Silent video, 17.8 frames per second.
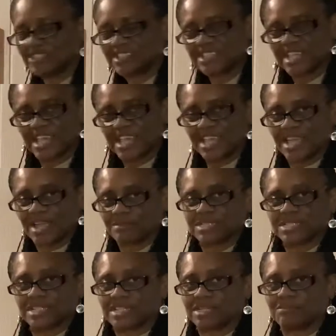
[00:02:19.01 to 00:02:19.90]
Day. I'm
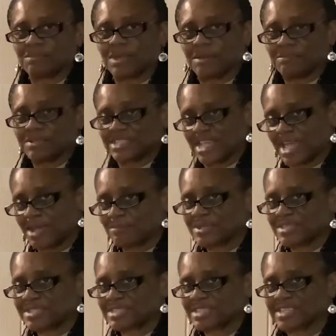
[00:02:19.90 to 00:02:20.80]
still in my
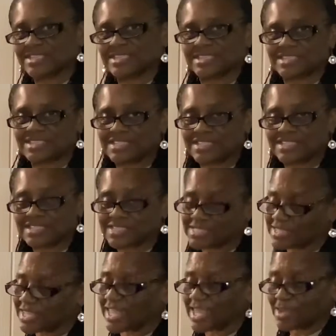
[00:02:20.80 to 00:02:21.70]
pajamas because it's just a
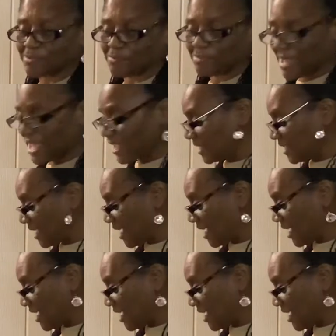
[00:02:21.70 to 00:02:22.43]
kickback day.